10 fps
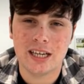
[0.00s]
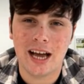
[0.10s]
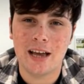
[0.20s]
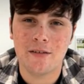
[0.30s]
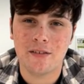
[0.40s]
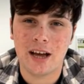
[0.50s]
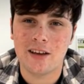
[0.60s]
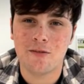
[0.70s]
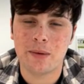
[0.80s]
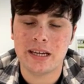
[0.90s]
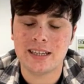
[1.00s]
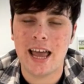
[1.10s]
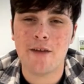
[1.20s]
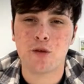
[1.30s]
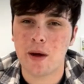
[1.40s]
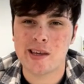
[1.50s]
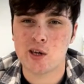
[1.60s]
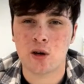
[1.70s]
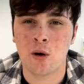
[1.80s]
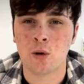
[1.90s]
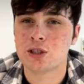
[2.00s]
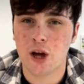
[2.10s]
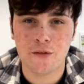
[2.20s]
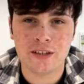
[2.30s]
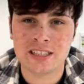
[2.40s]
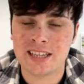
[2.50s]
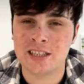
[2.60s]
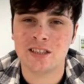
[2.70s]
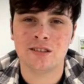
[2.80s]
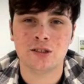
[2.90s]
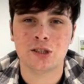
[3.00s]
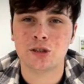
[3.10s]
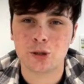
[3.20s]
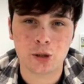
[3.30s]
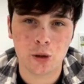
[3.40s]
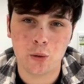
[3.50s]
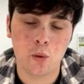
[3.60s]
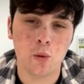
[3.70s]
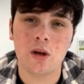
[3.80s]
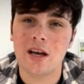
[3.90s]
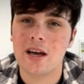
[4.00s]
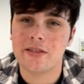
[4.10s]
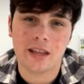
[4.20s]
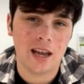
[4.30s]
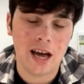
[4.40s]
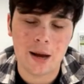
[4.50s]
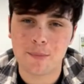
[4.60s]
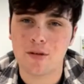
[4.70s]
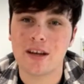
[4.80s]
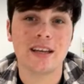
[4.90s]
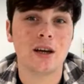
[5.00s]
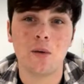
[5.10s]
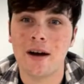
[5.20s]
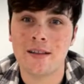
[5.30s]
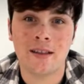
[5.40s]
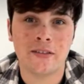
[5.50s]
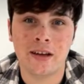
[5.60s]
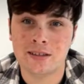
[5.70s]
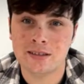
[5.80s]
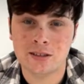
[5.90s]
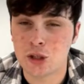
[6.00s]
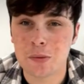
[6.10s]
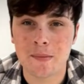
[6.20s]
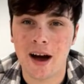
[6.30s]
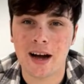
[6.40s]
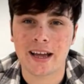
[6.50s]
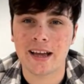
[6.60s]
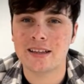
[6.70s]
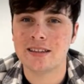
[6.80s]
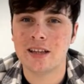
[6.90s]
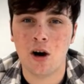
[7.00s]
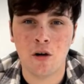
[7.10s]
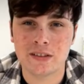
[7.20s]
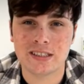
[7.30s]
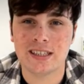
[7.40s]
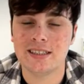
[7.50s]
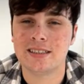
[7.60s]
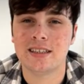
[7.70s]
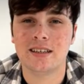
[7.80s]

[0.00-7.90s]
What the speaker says: I have been everywhere you go, service stations, school, the library, the supermarket, offices,